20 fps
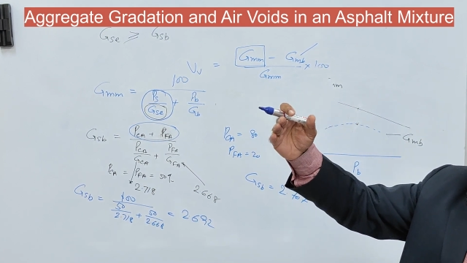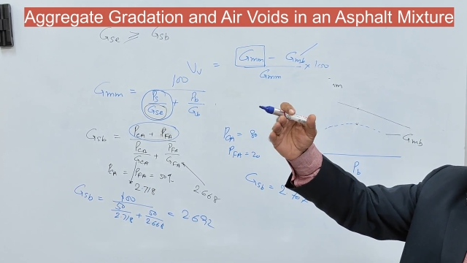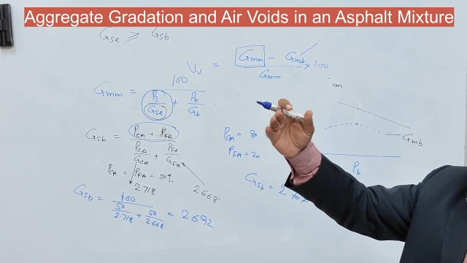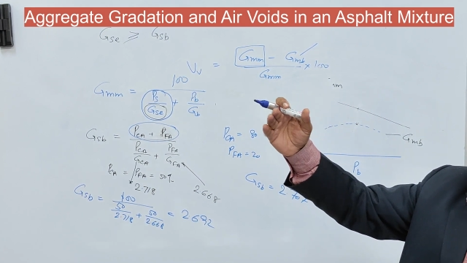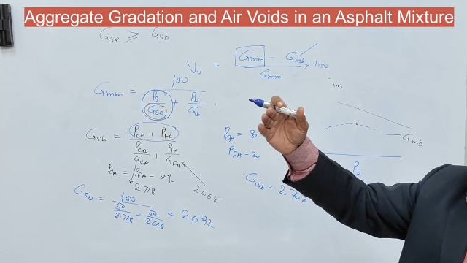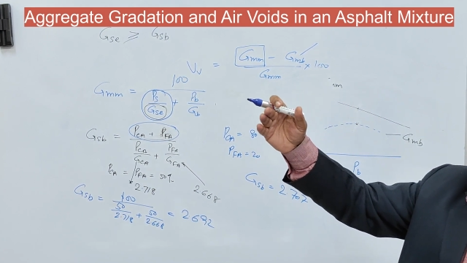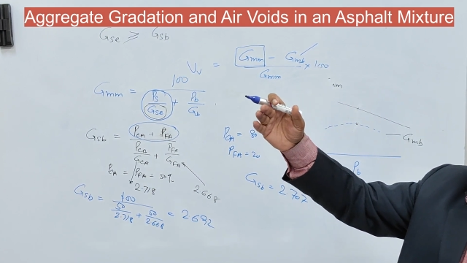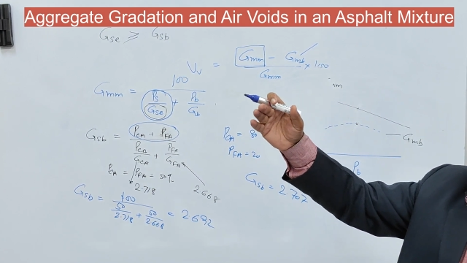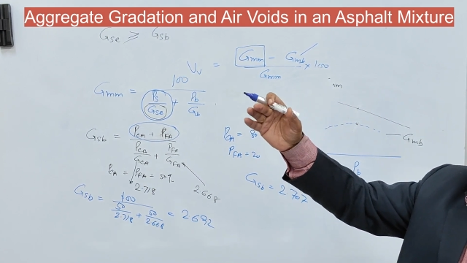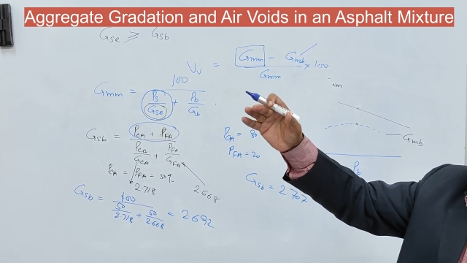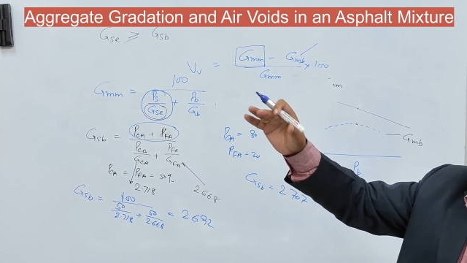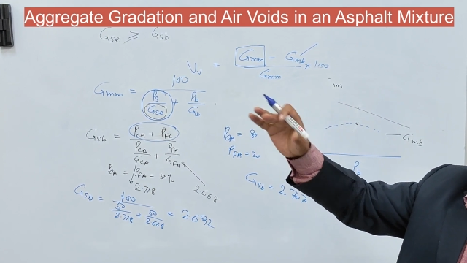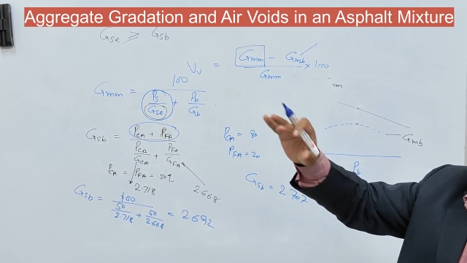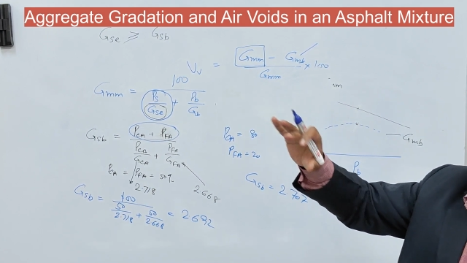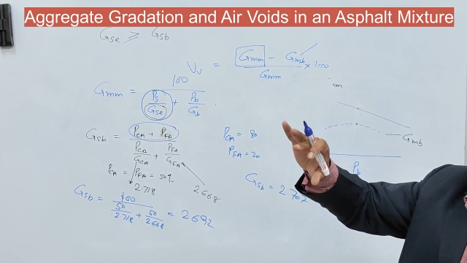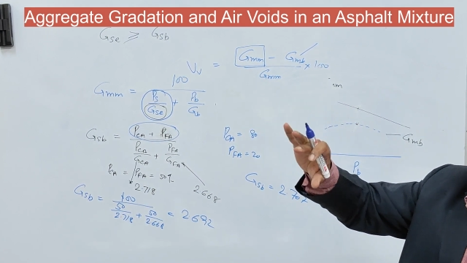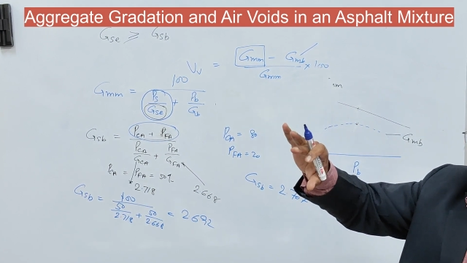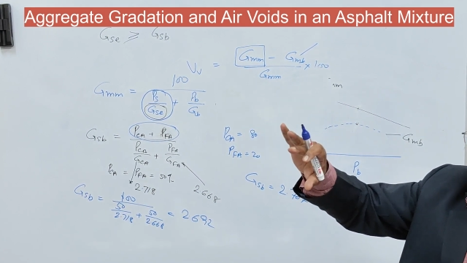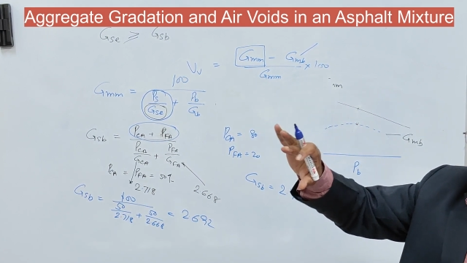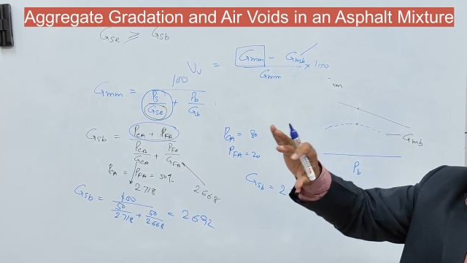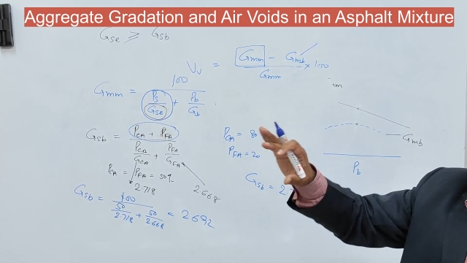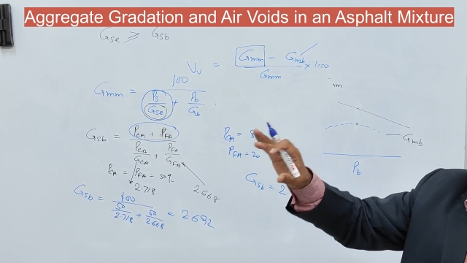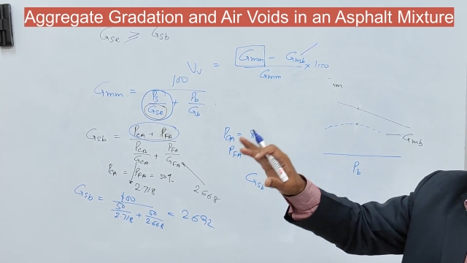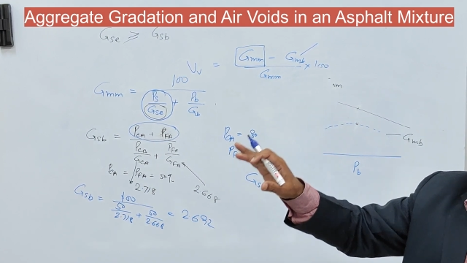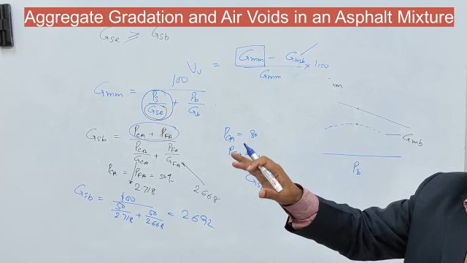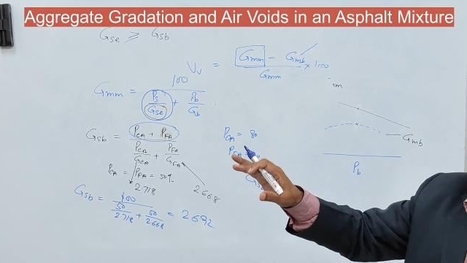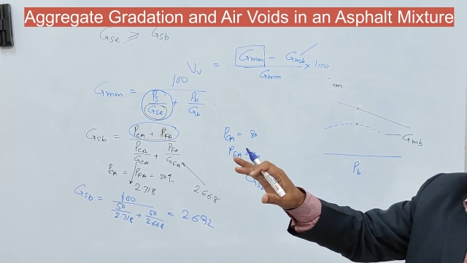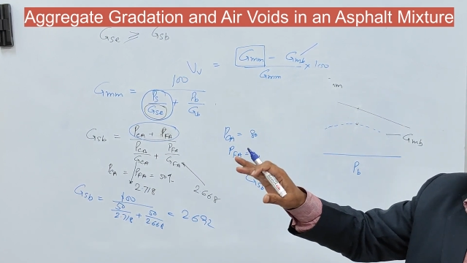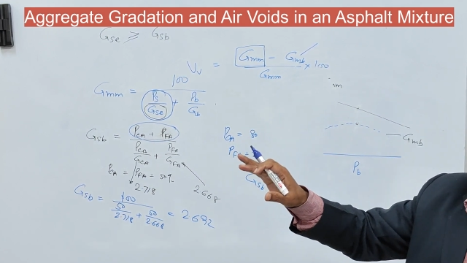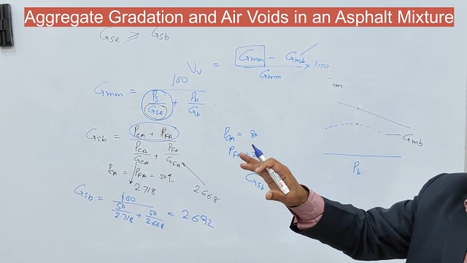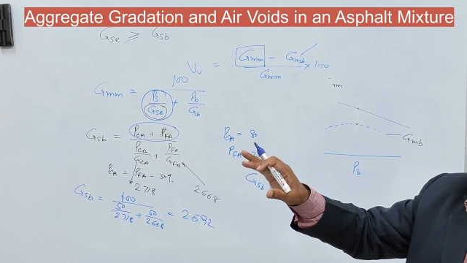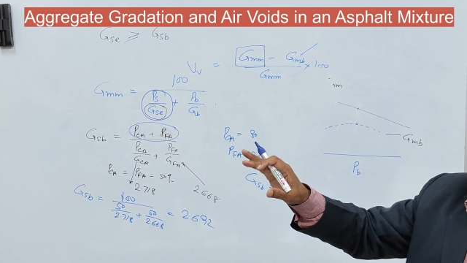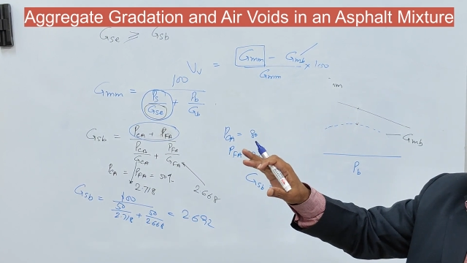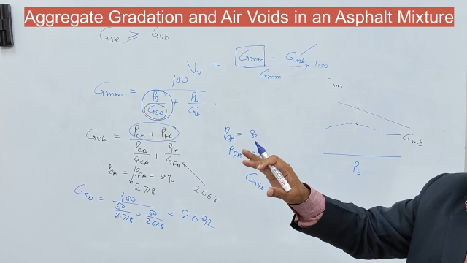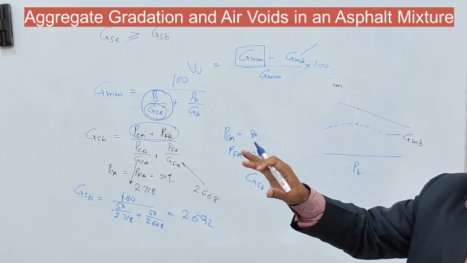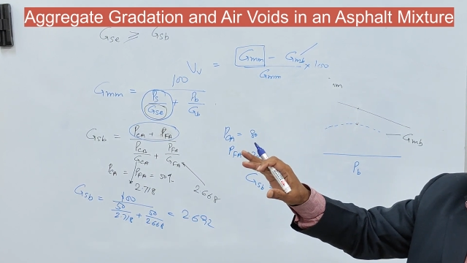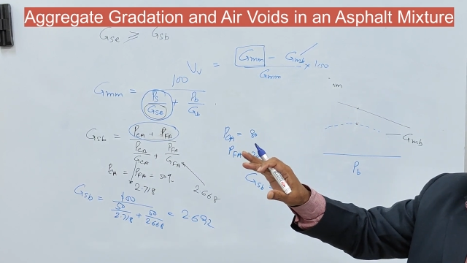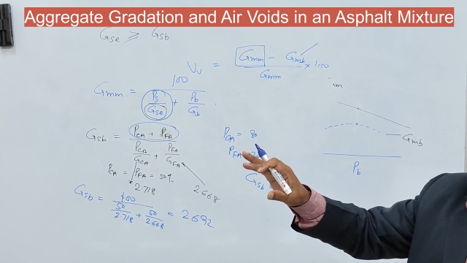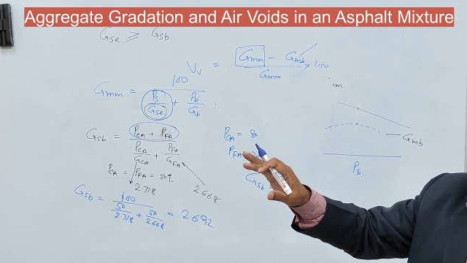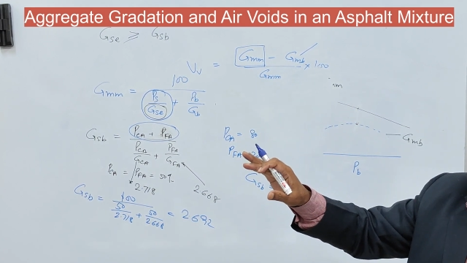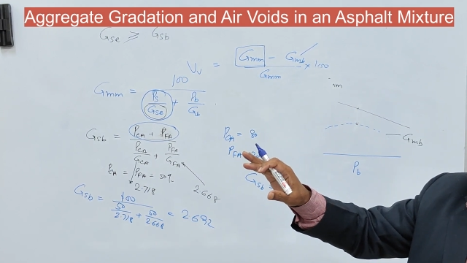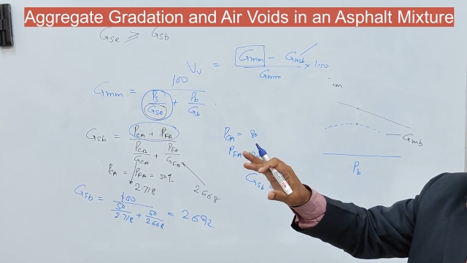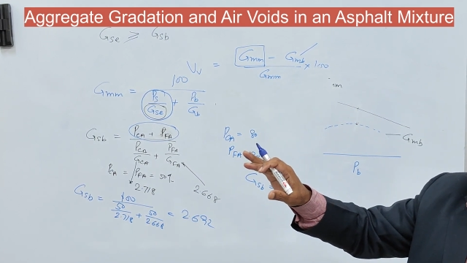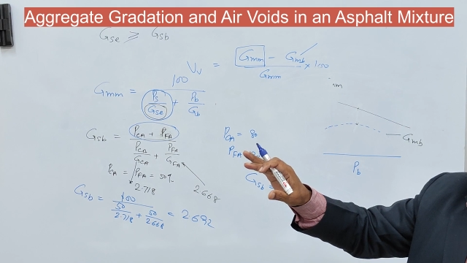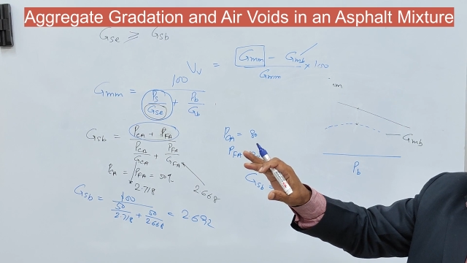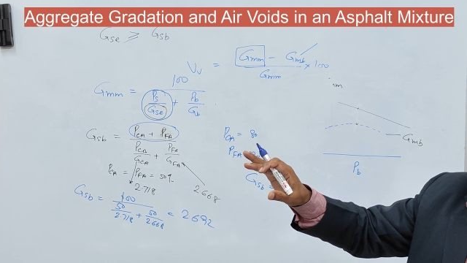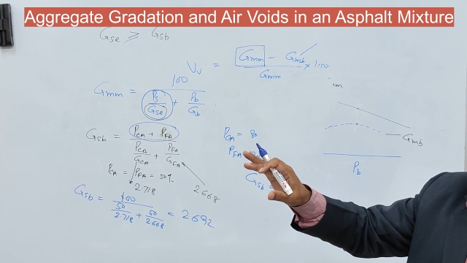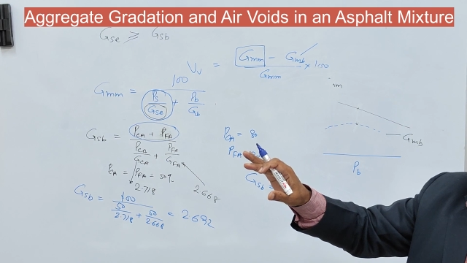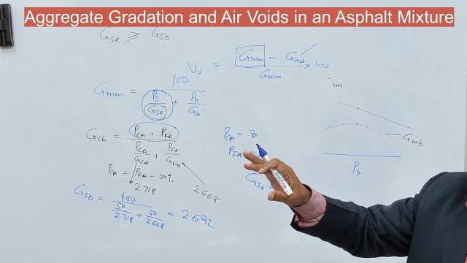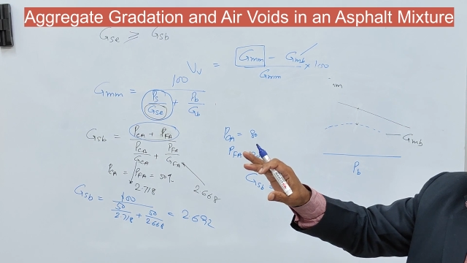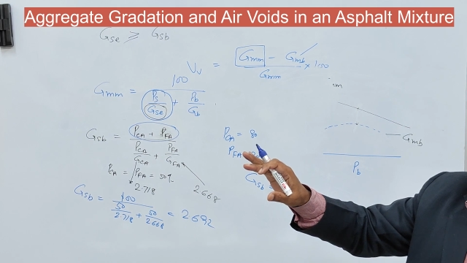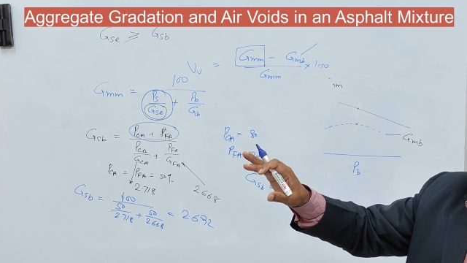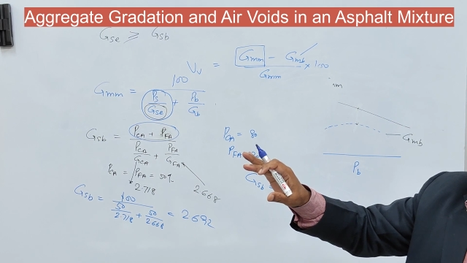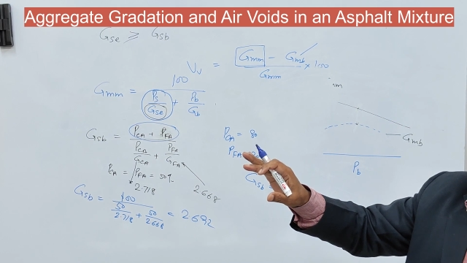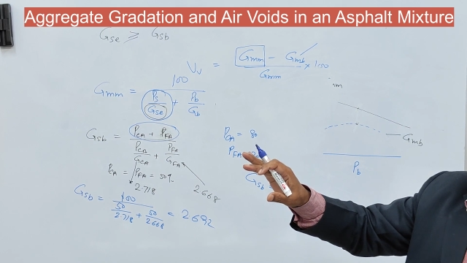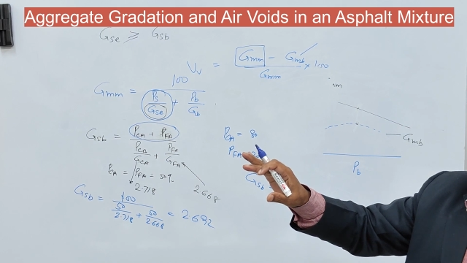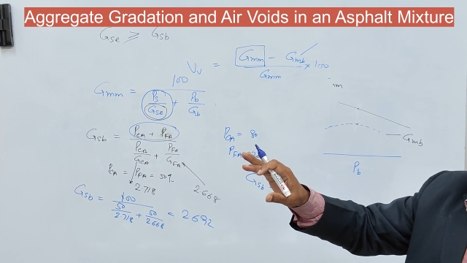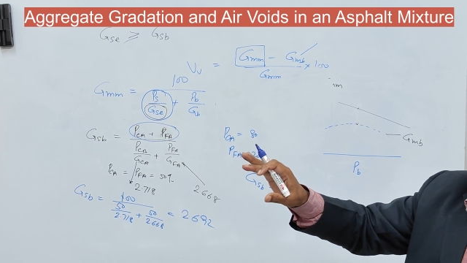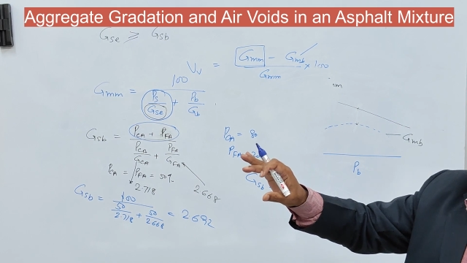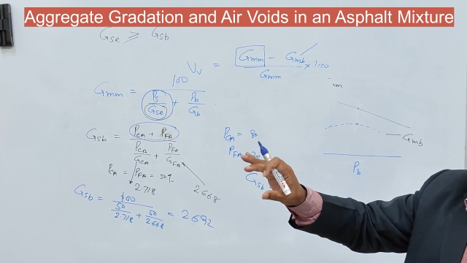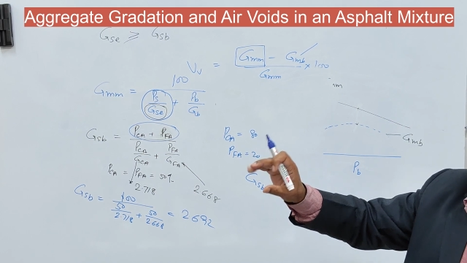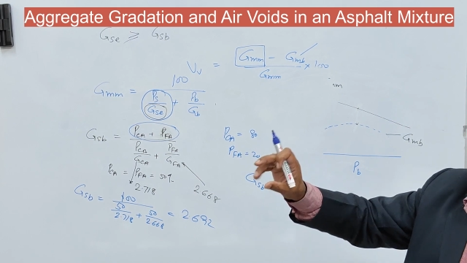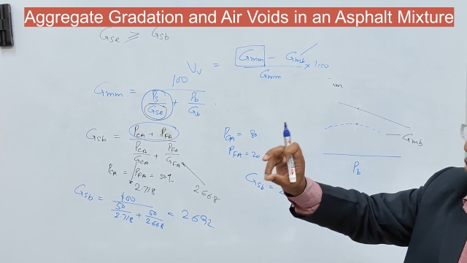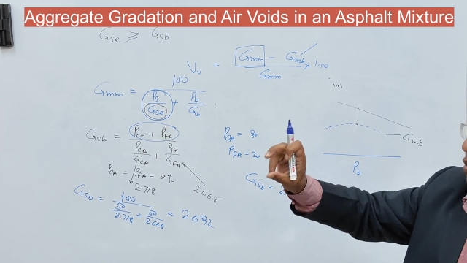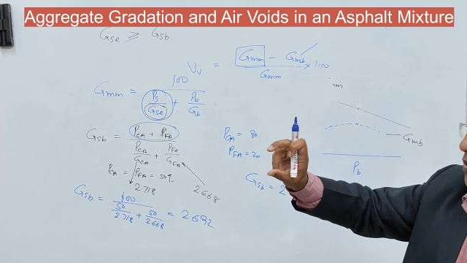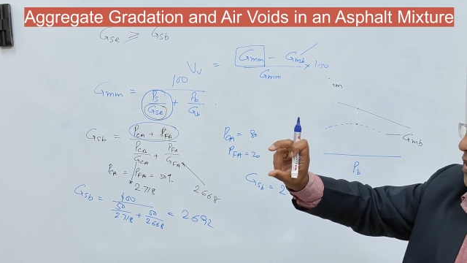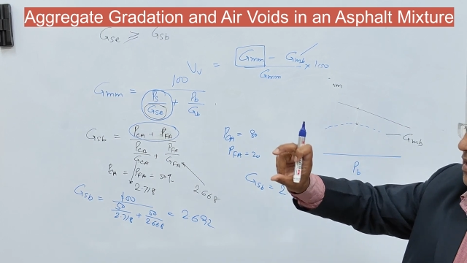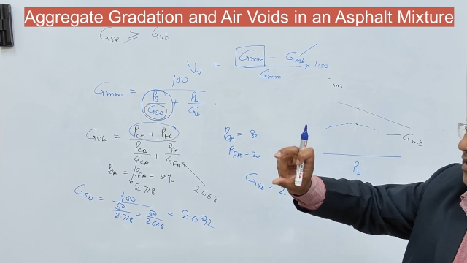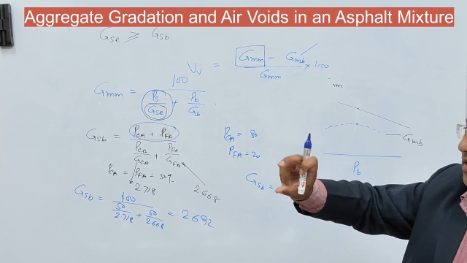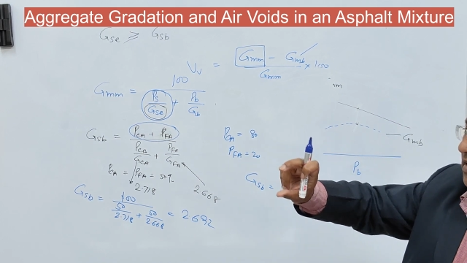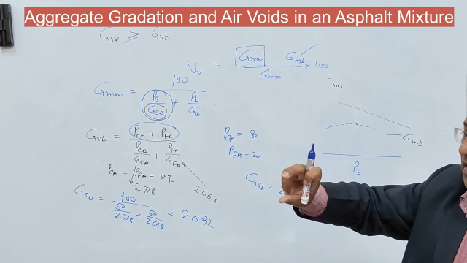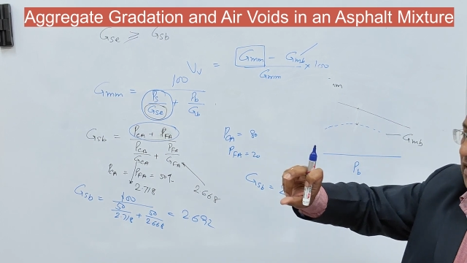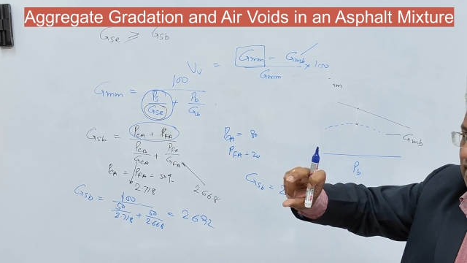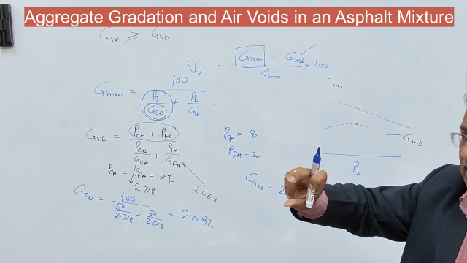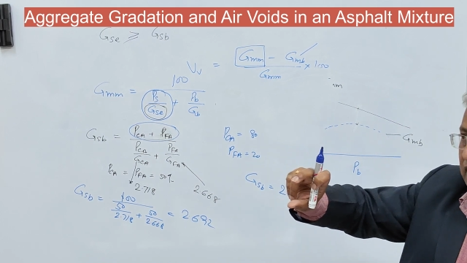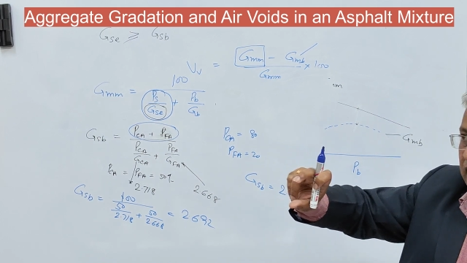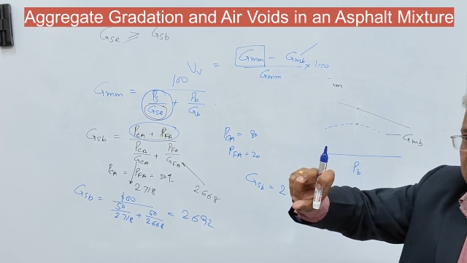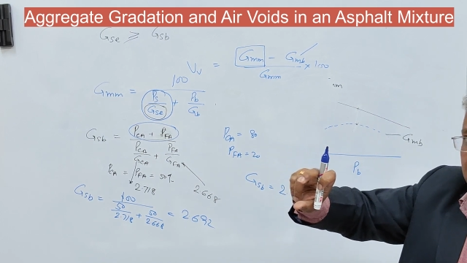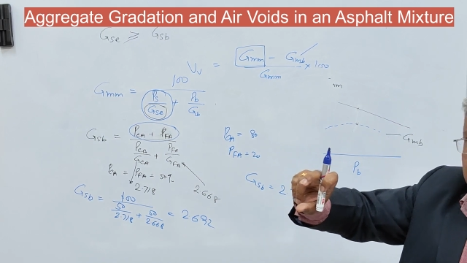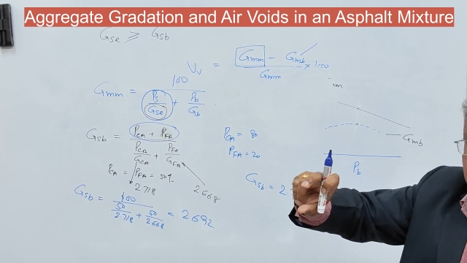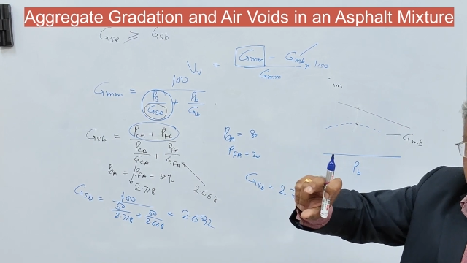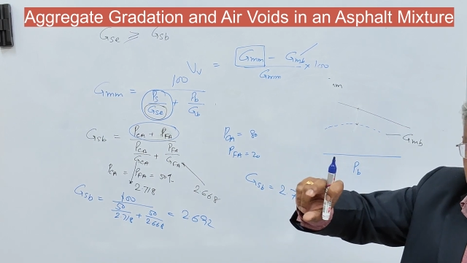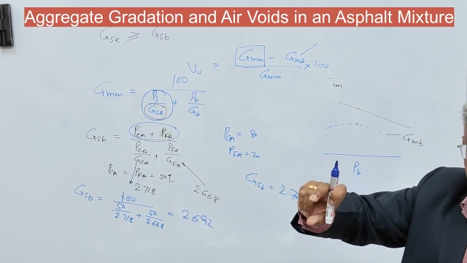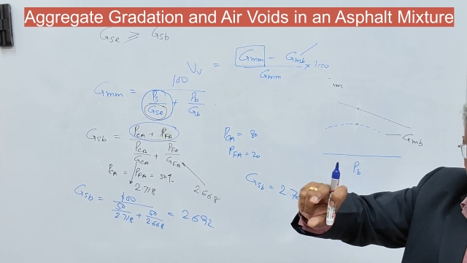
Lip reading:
Nobody's mouth can be seen.